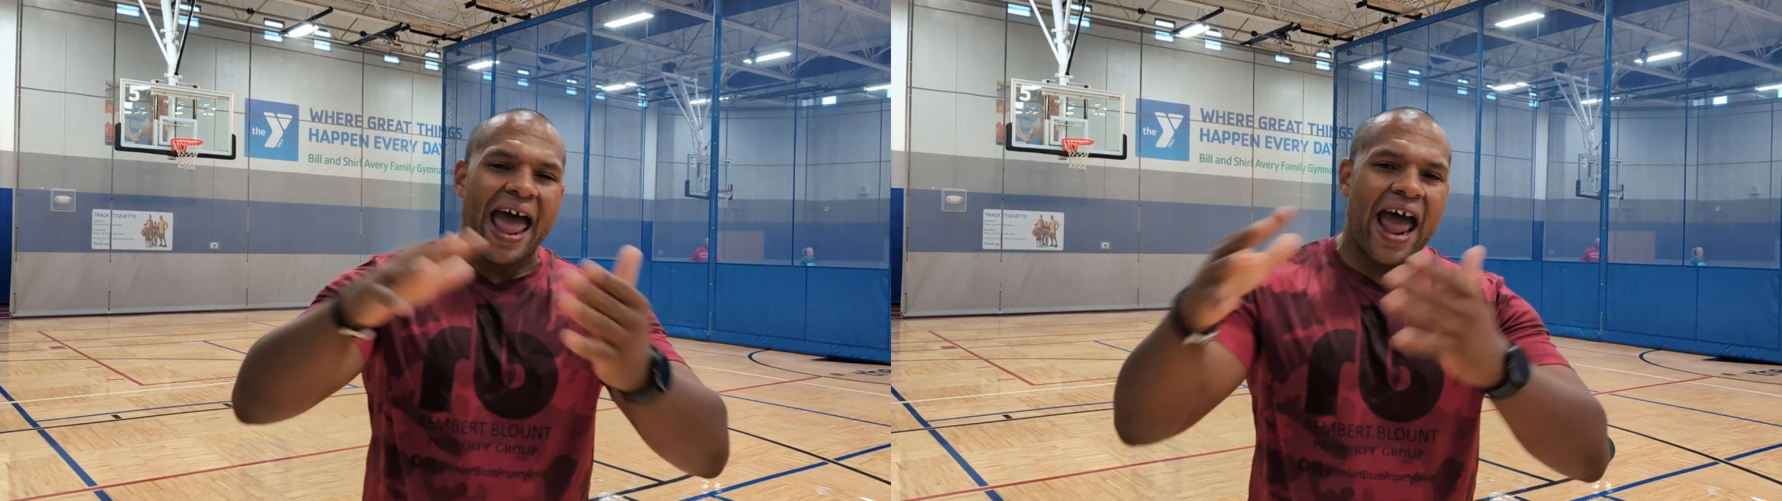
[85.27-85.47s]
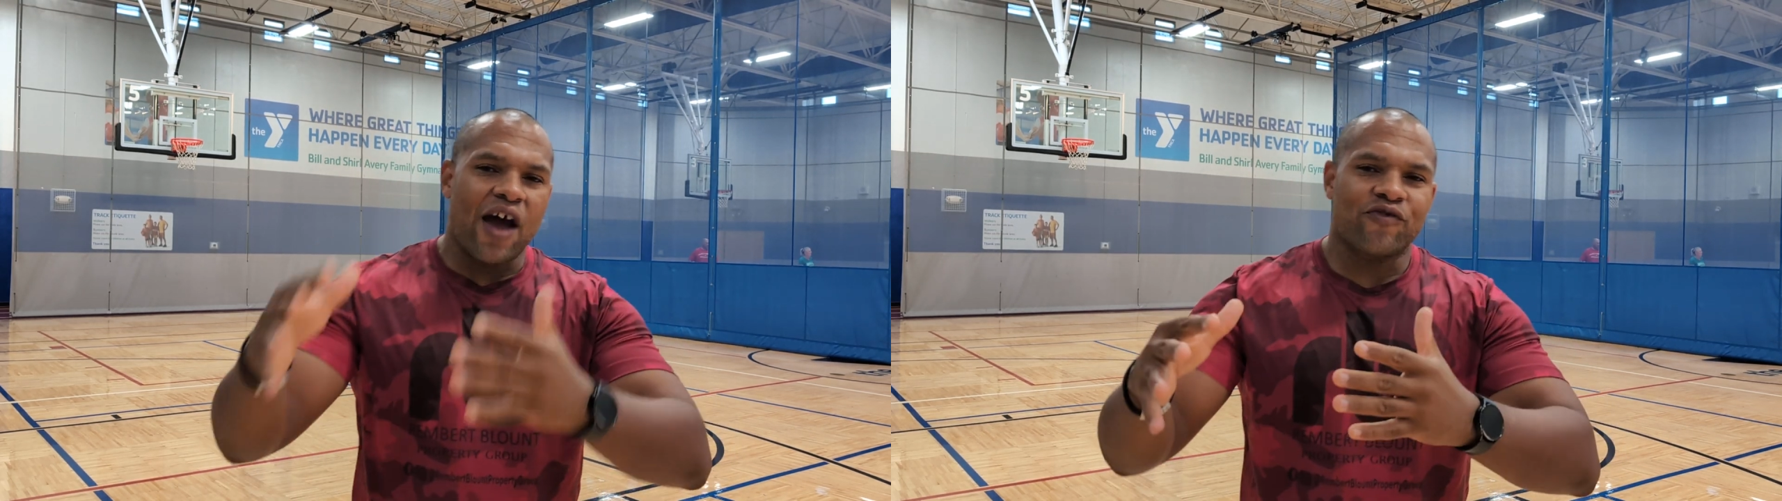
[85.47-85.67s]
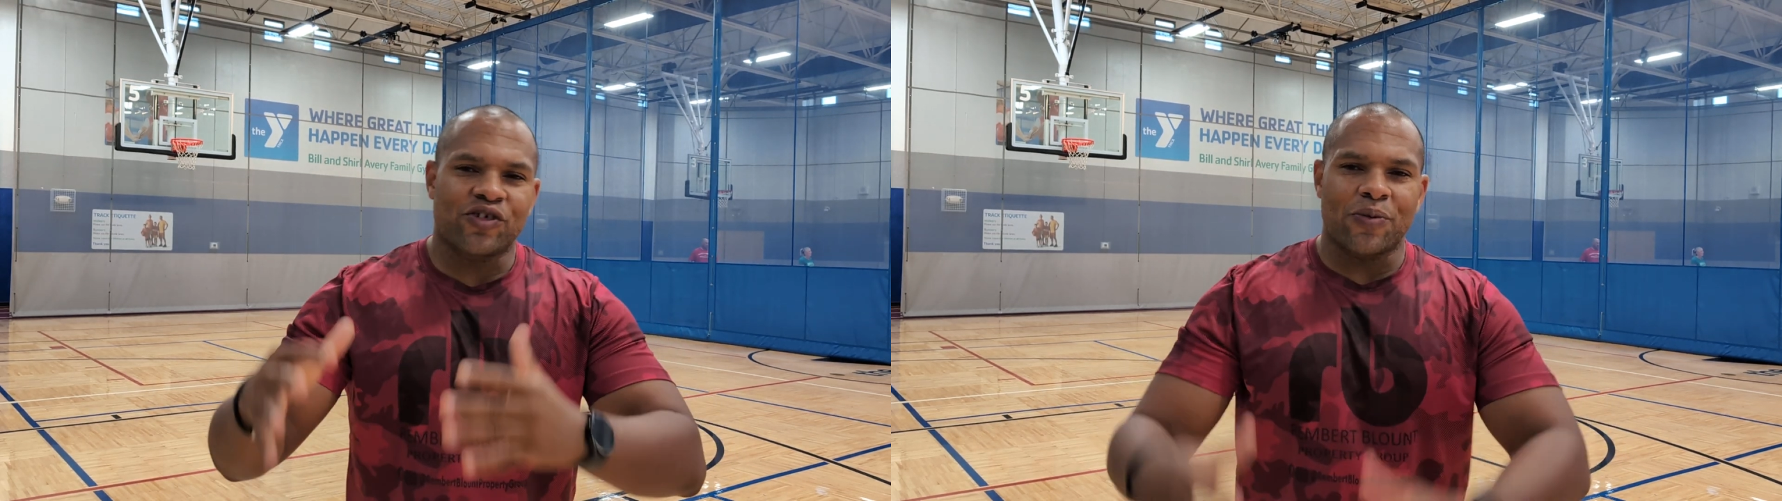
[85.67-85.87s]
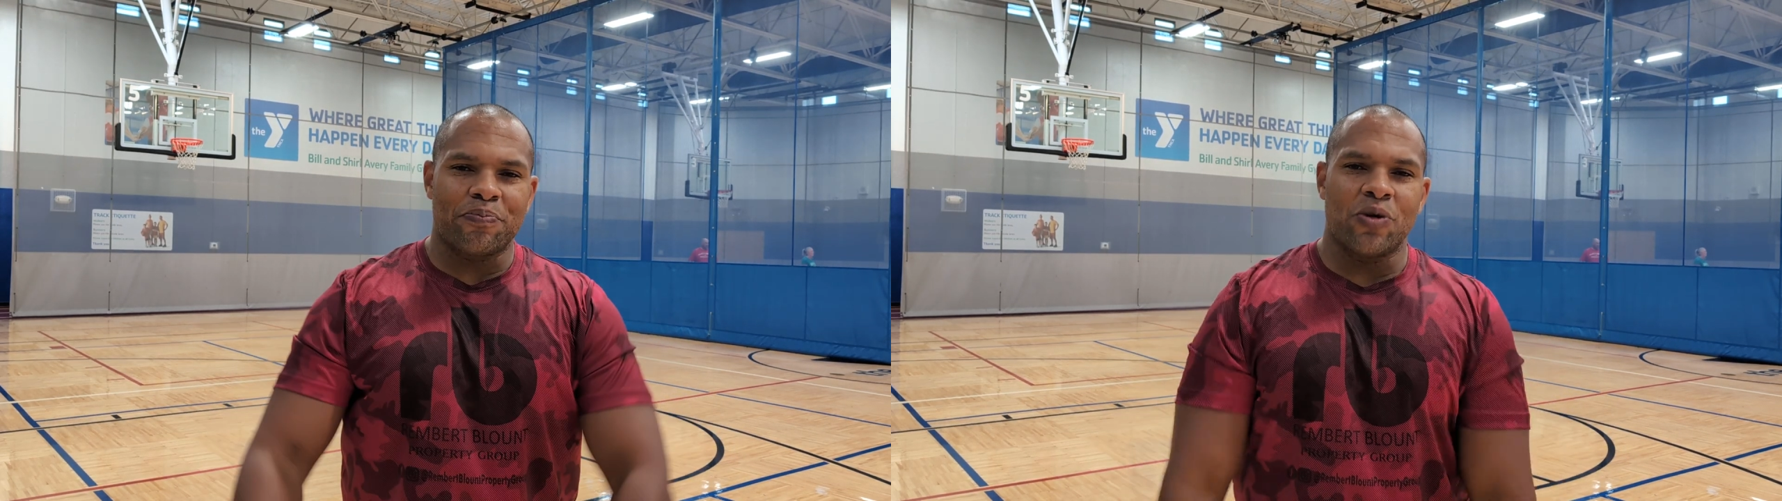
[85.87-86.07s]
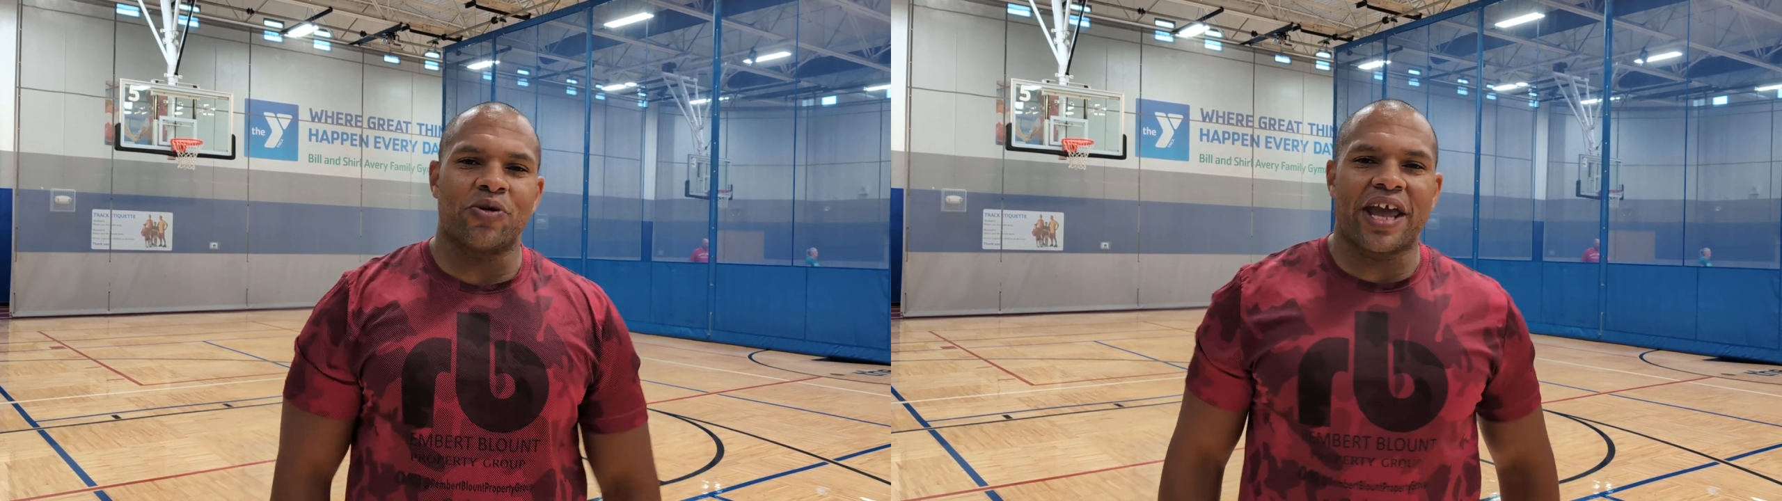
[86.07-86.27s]
after
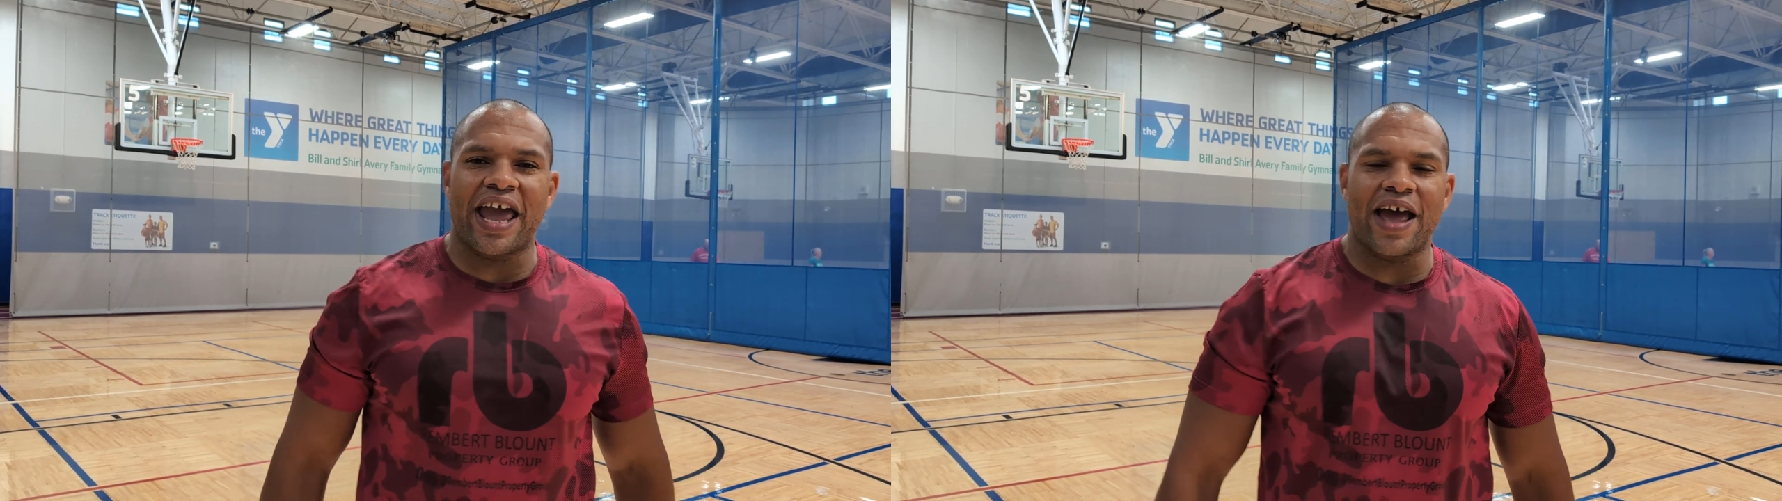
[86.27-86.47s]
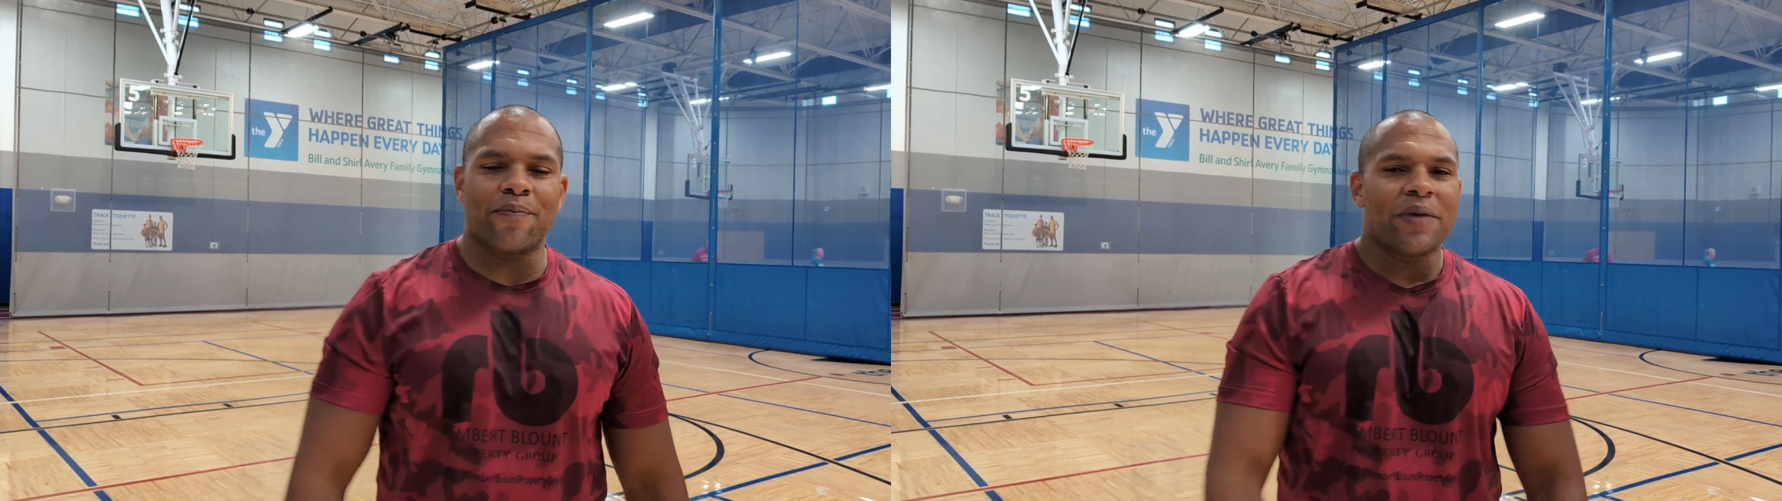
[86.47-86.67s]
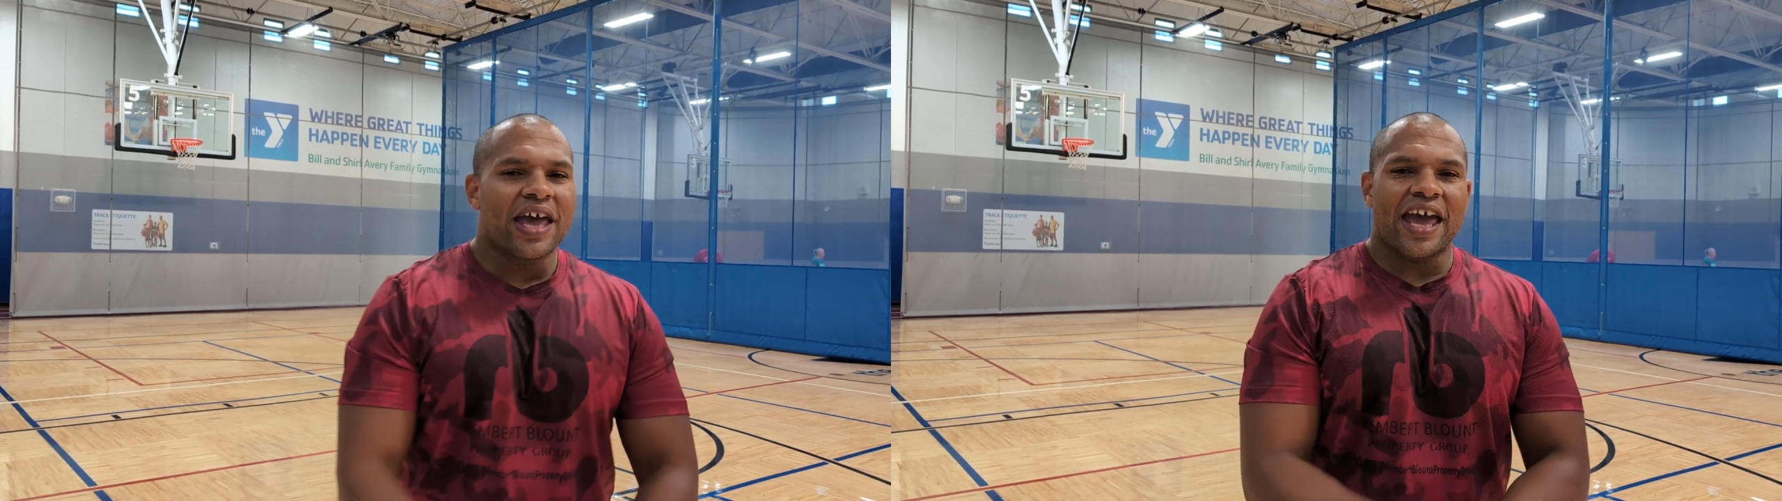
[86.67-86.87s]
boot camp